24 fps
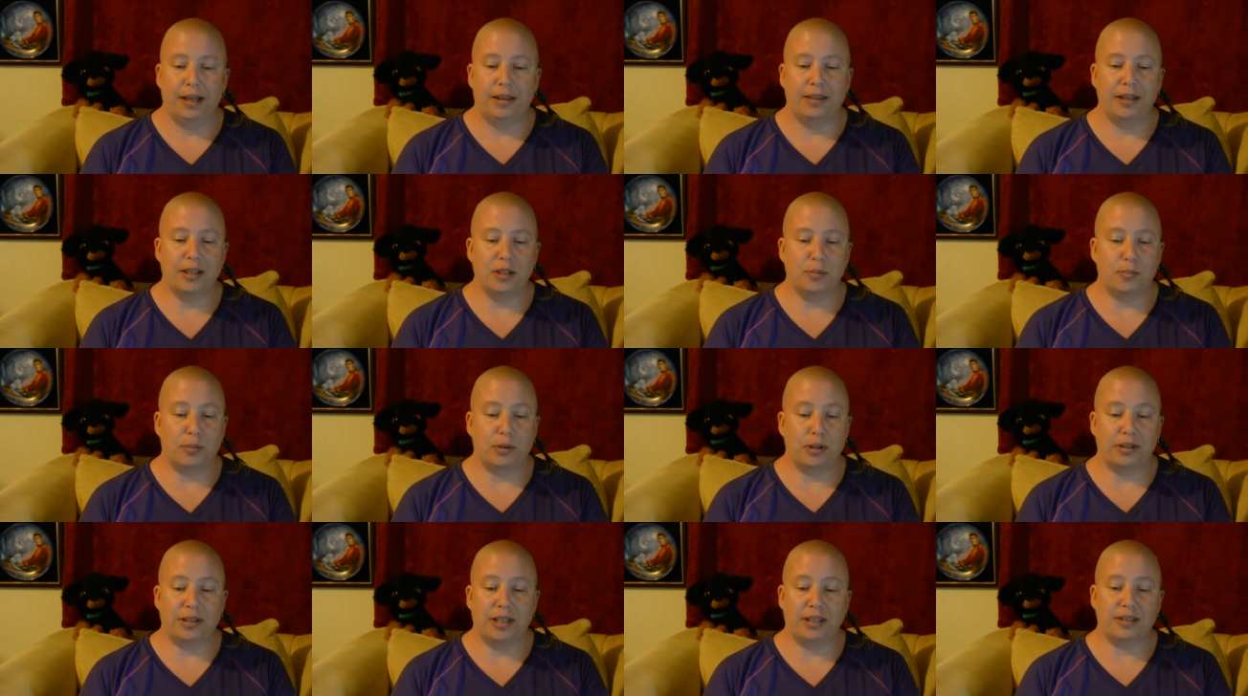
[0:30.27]
This
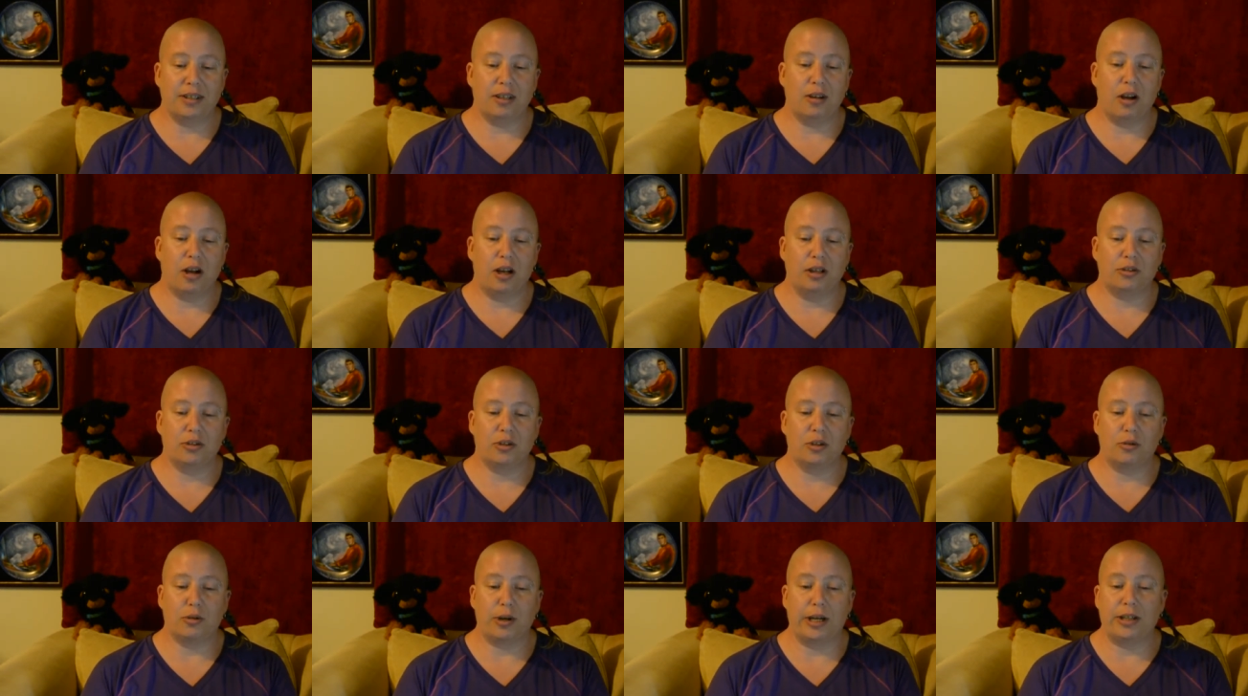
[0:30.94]
book doesn't
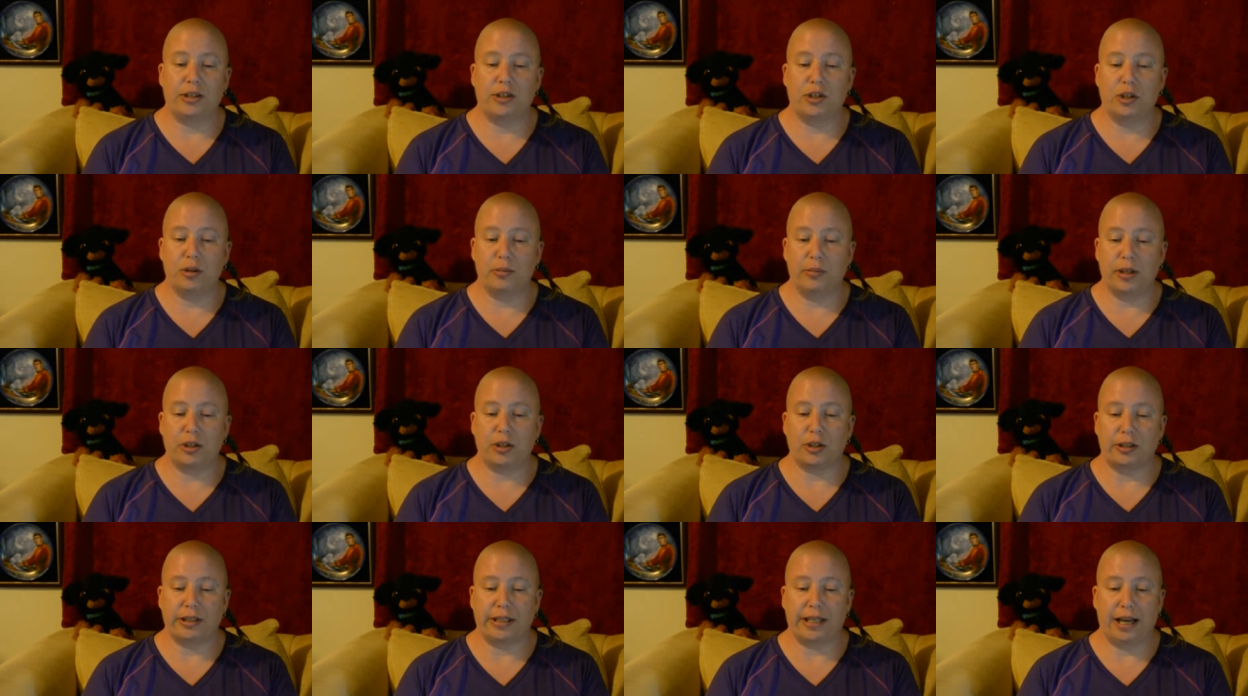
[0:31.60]
concentrate too
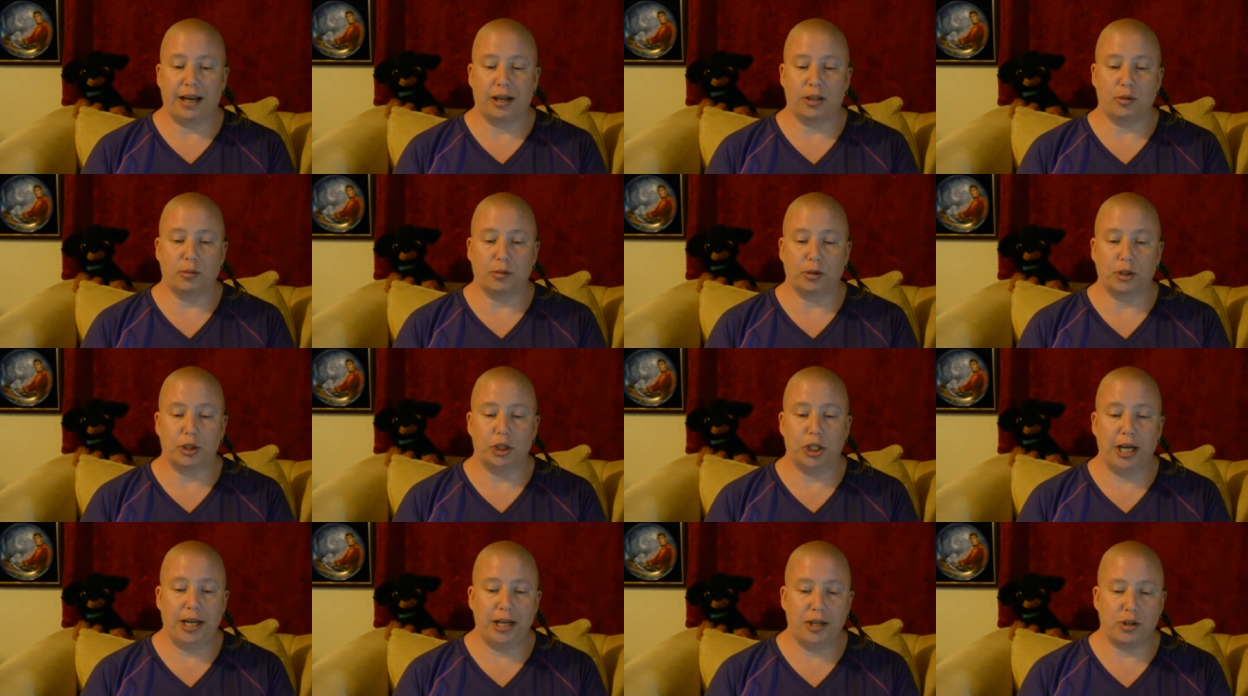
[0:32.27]
much on the actual
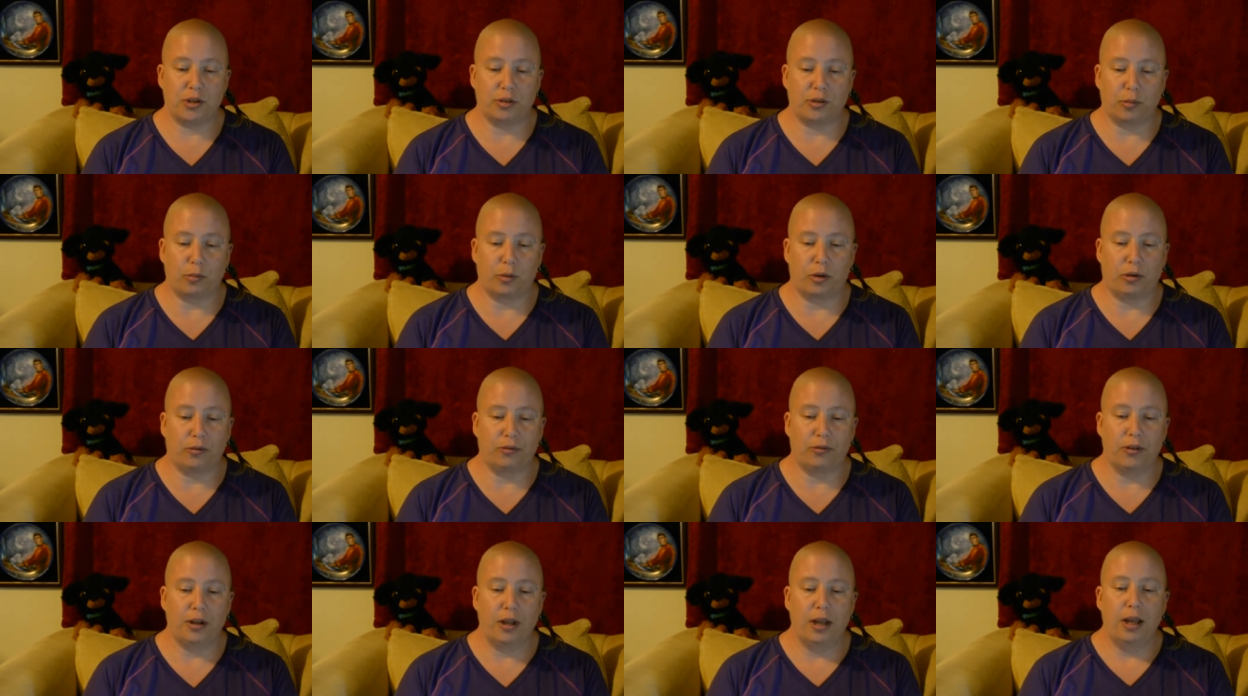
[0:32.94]
change of the
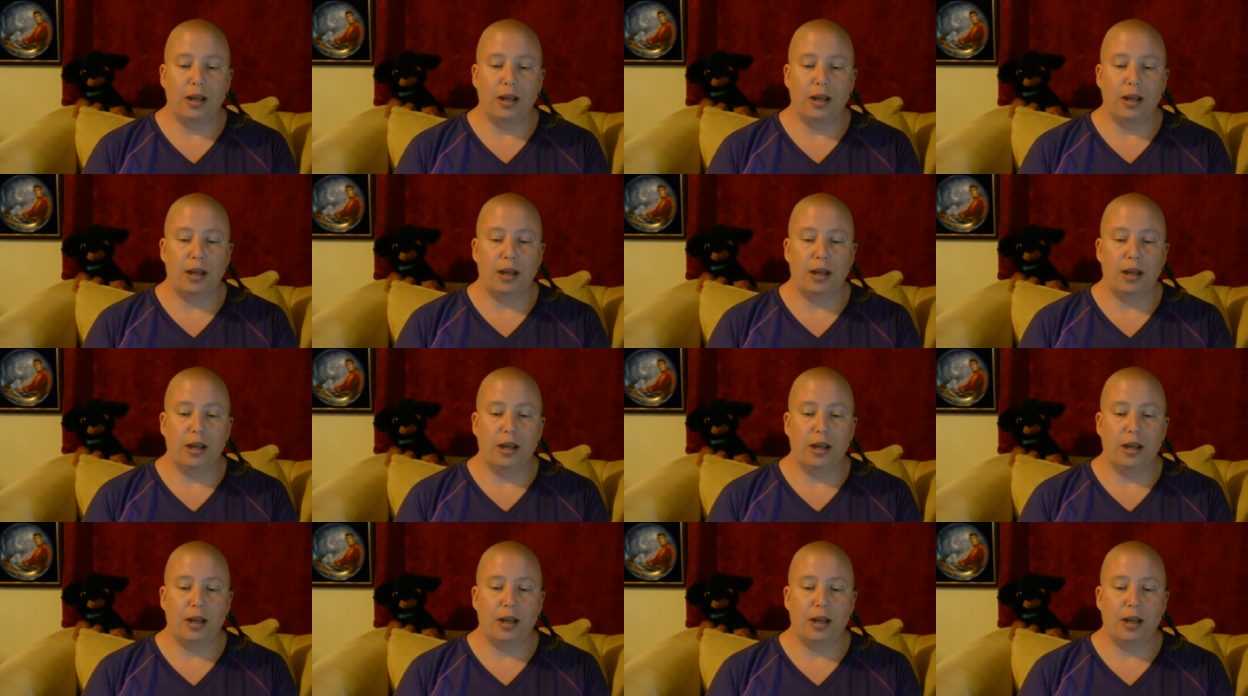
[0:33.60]
wolf,